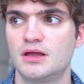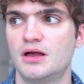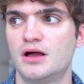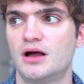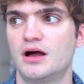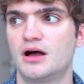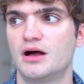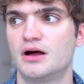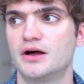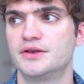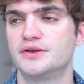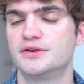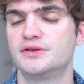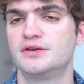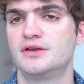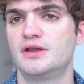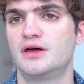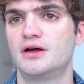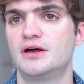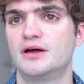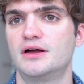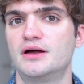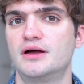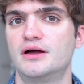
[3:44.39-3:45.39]
on
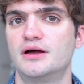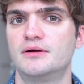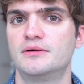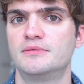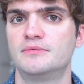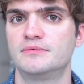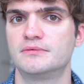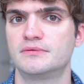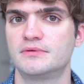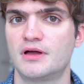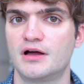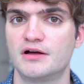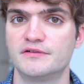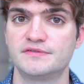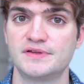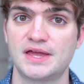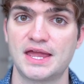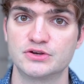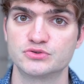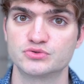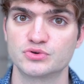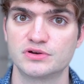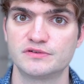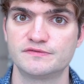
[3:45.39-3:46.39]
an
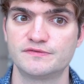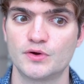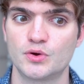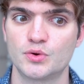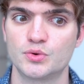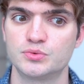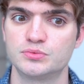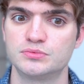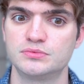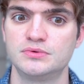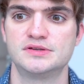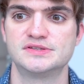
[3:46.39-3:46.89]
Android phone,